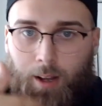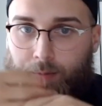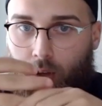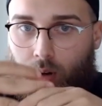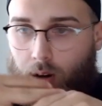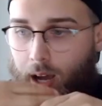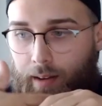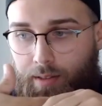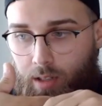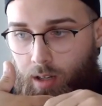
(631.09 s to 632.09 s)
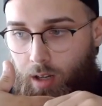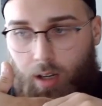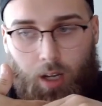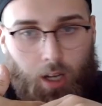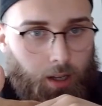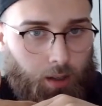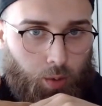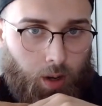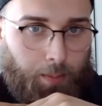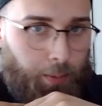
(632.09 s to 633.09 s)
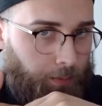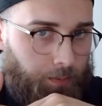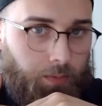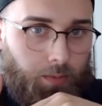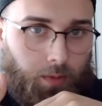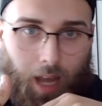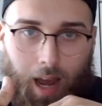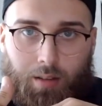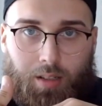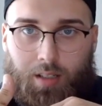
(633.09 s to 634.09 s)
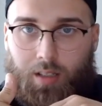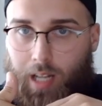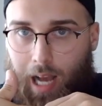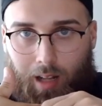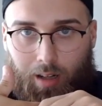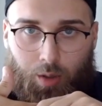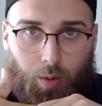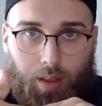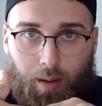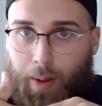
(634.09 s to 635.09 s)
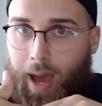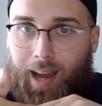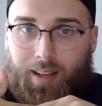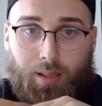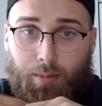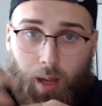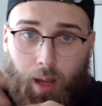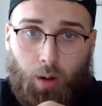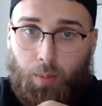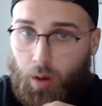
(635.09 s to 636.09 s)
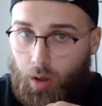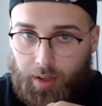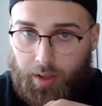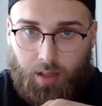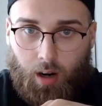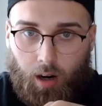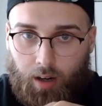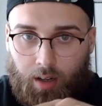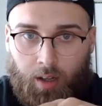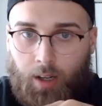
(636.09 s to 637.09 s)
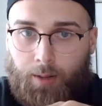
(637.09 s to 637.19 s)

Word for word: You don't have to rip thousands of dollars worth of packs to be able to pull this card.